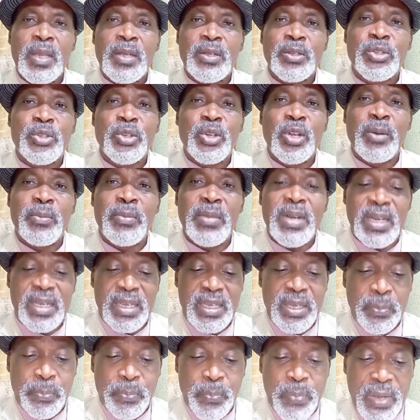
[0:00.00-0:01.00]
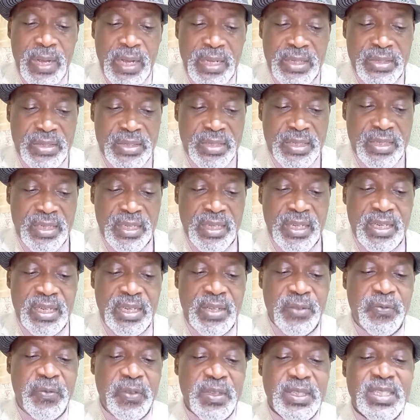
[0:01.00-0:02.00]
Trauma impacts
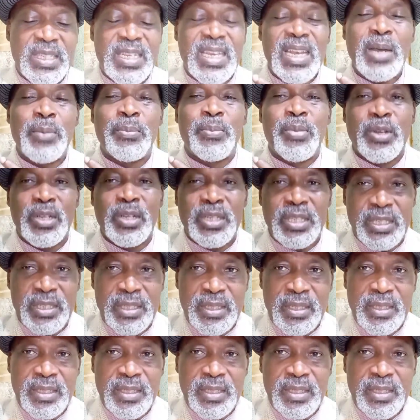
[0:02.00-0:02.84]
the physical body,